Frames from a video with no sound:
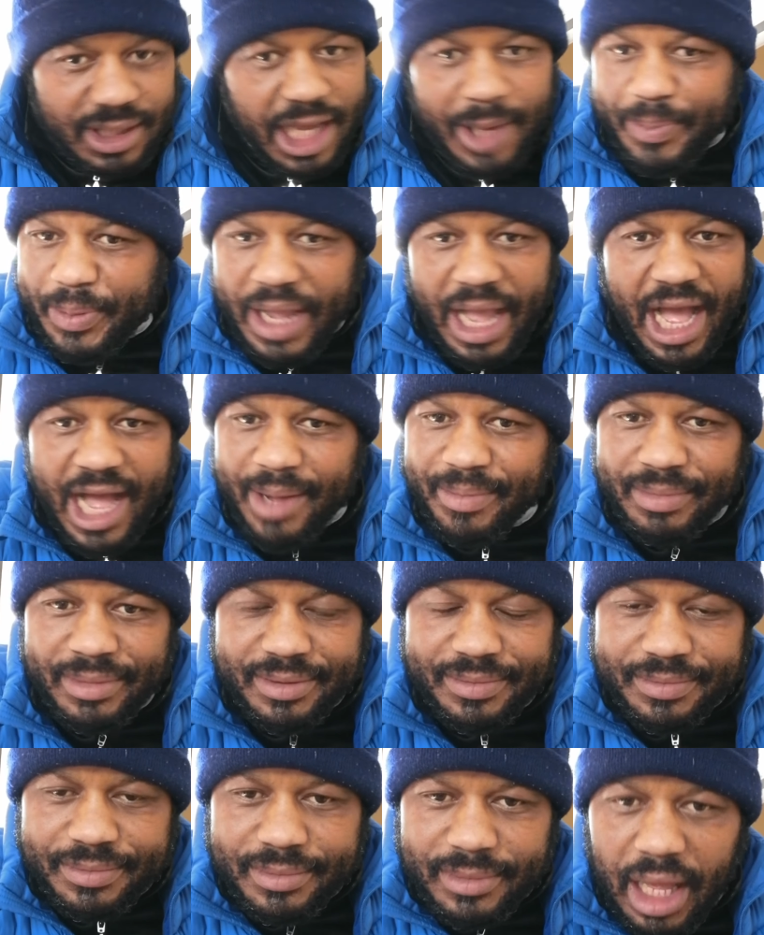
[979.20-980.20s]
keep
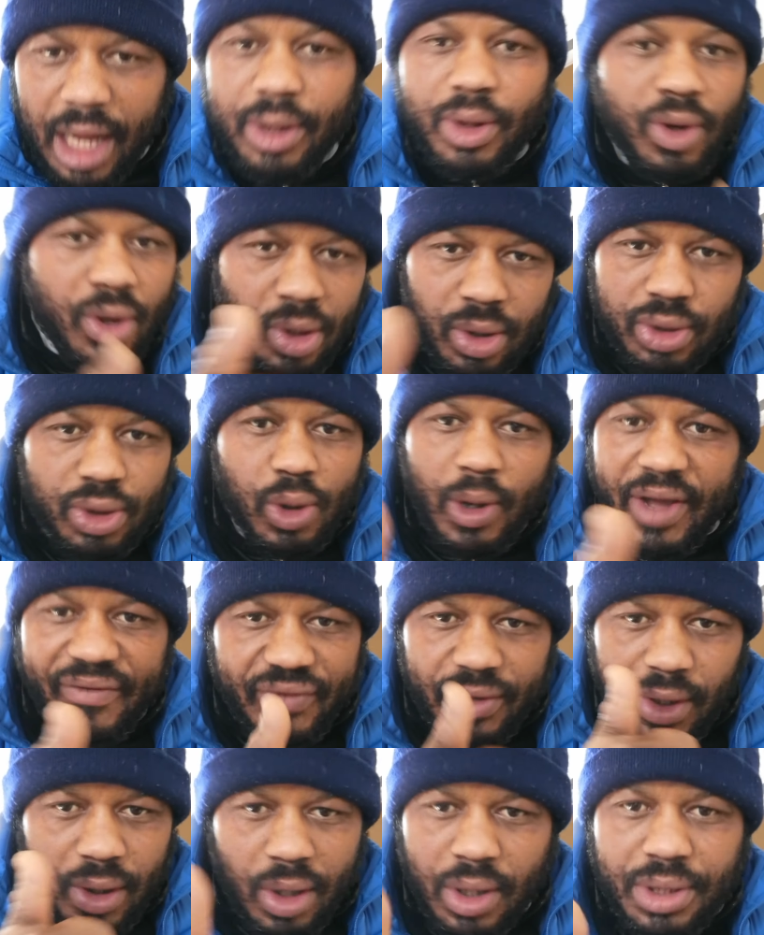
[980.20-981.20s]
calm. I know you
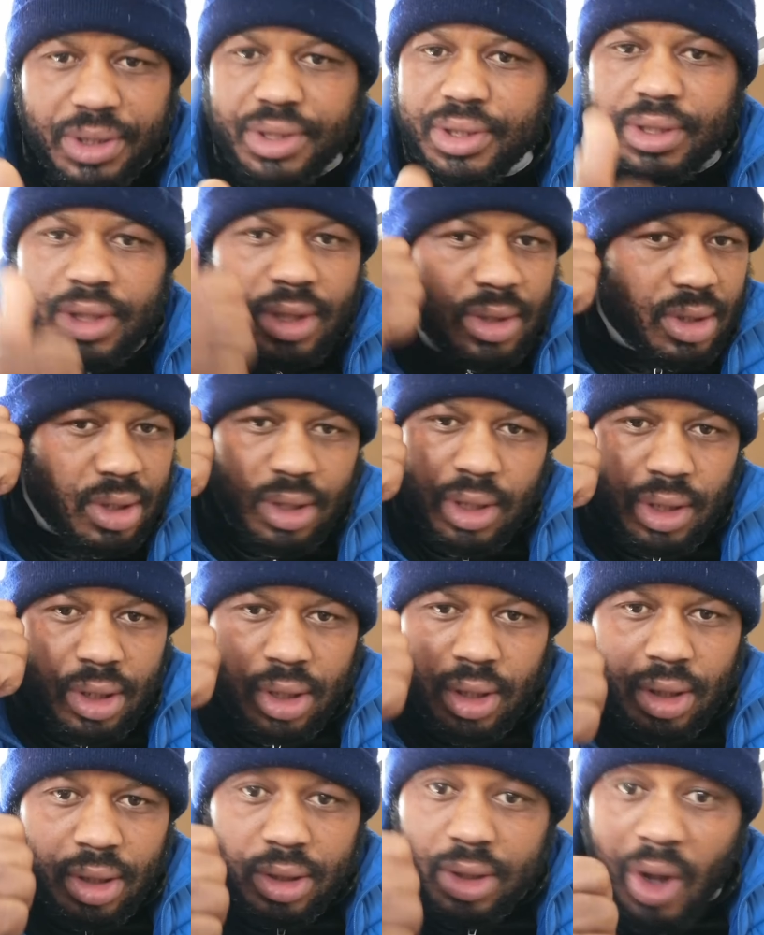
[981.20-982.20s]
have lost
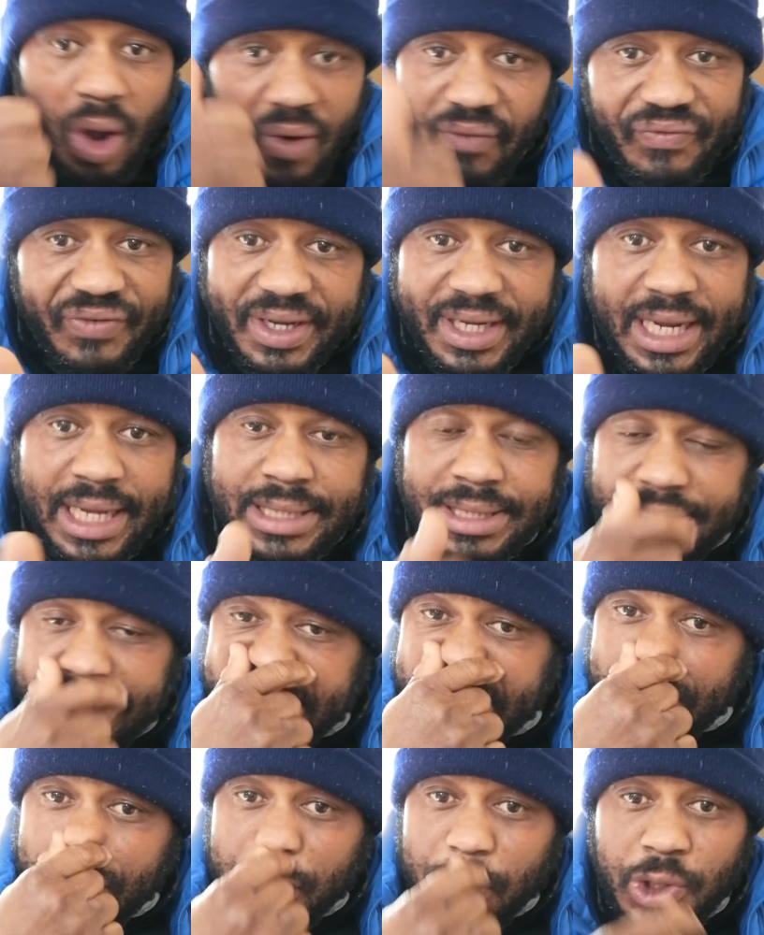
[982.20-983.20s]
uh, confidence
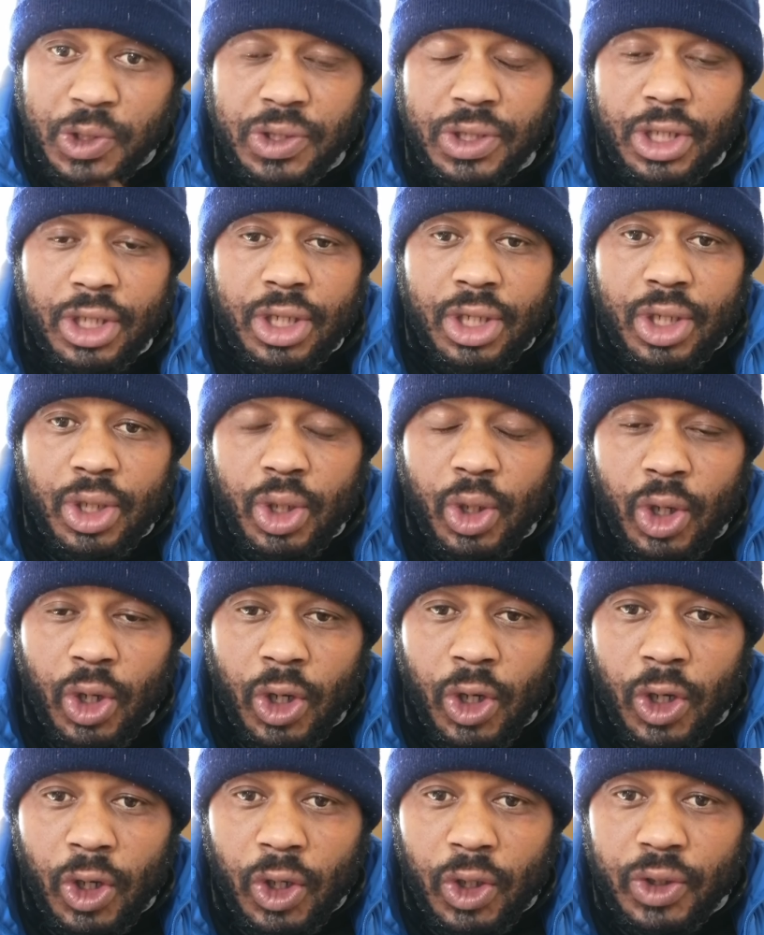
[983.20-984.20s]
in you,
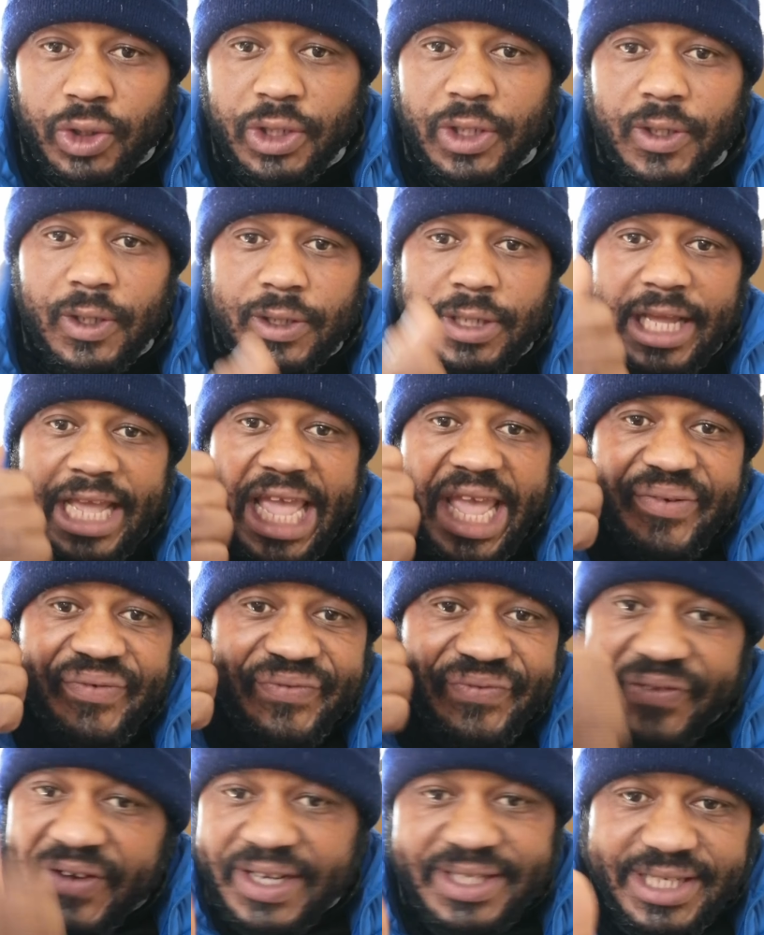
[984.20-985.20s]
uh, the, the
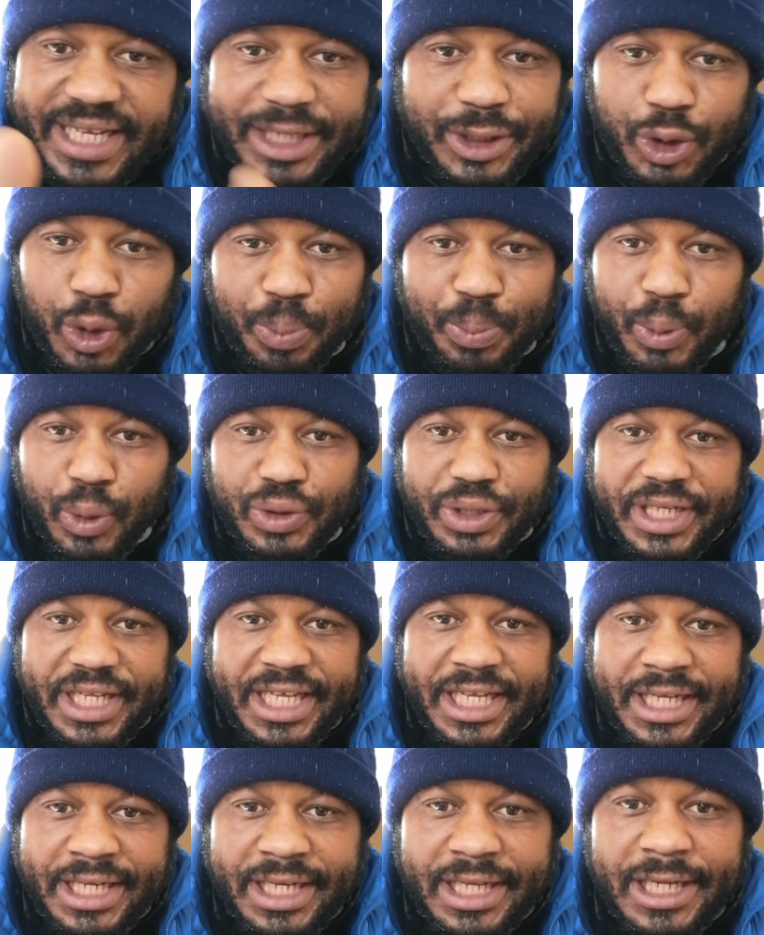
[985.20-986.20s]
effort that you
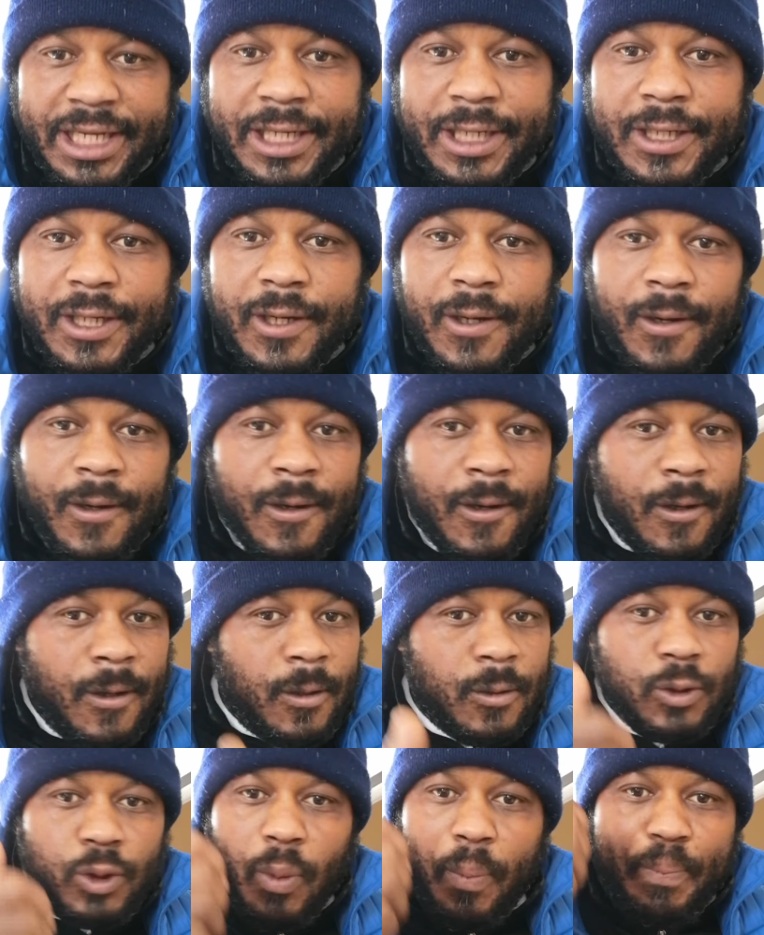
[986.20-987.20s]
put in,
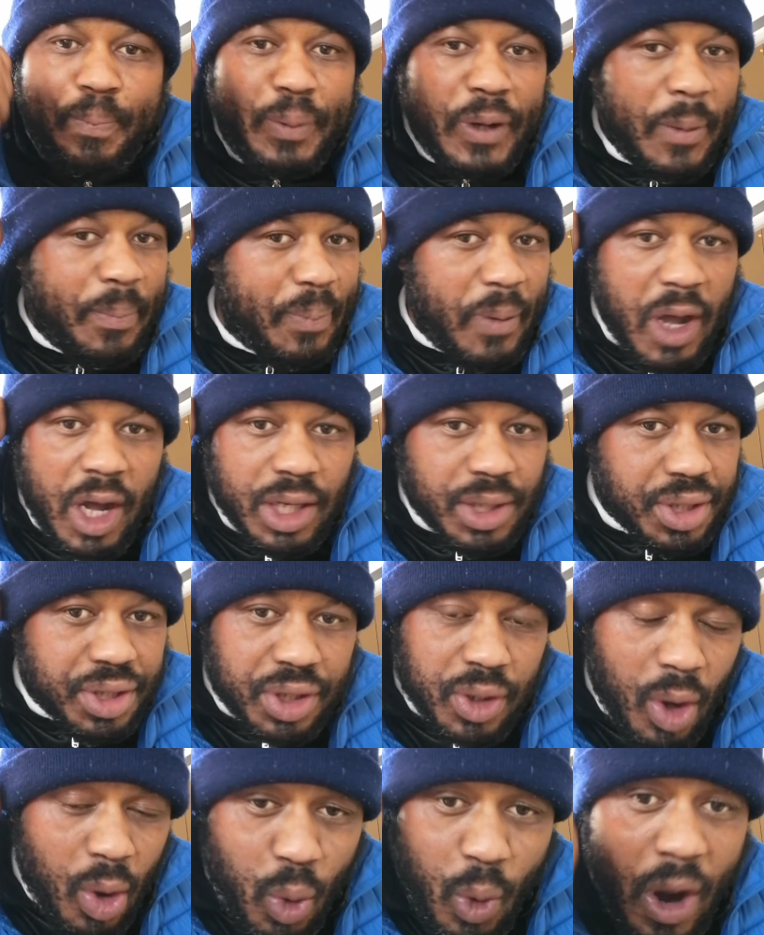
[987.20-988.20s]
uh, you prepare
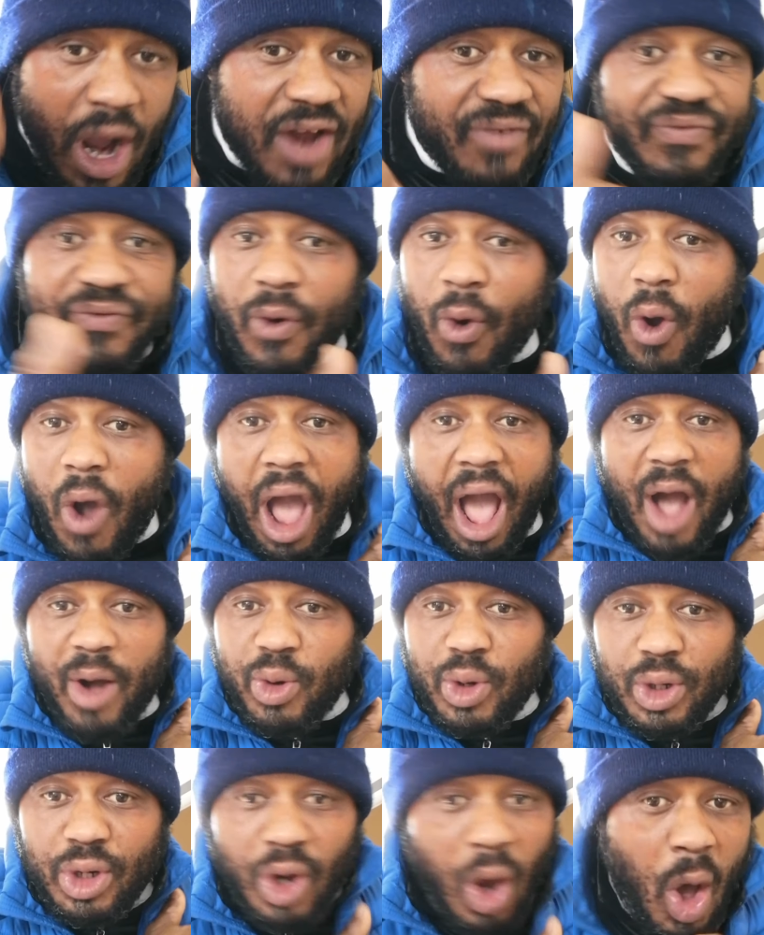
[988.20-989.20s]
so well for
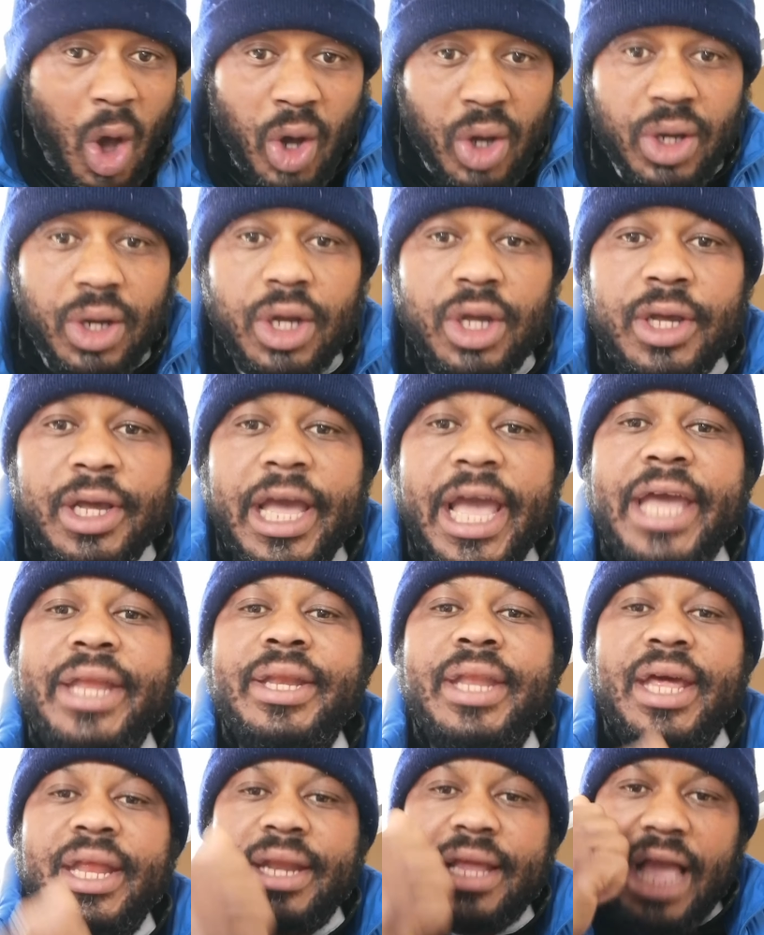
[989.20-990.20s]
how long,
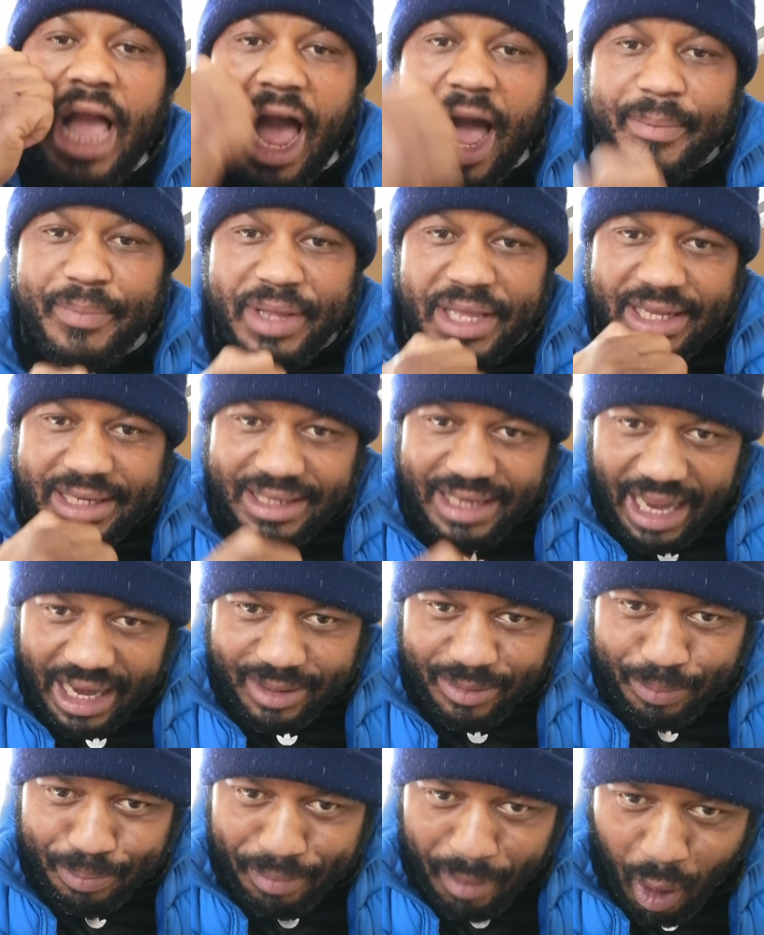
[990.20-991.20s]
and then coming
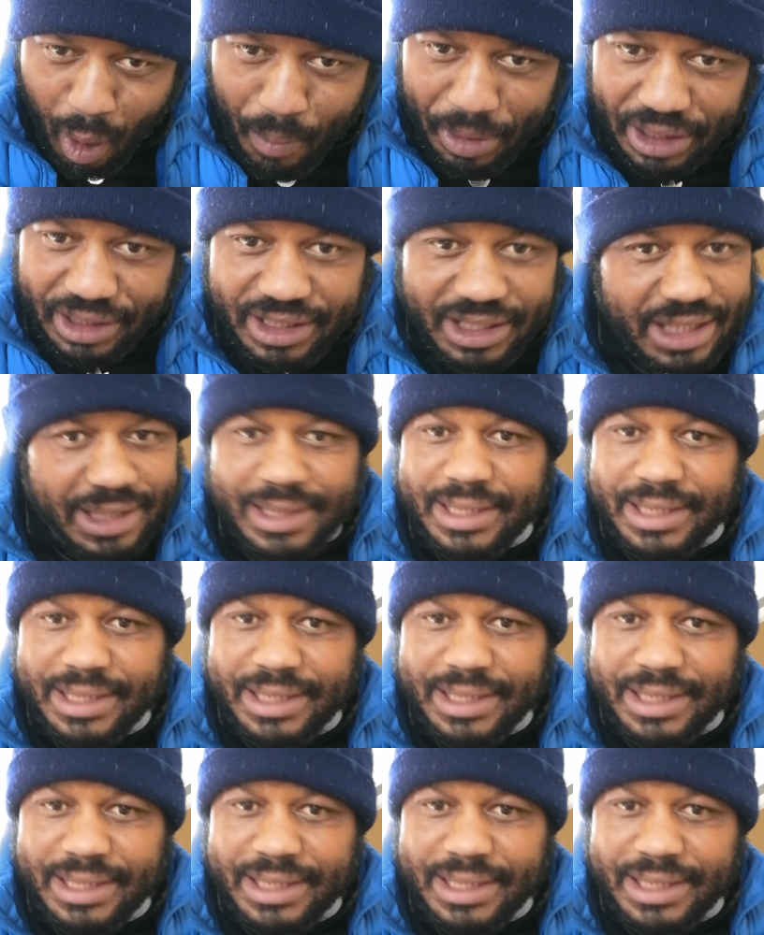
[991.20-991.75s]
that moment.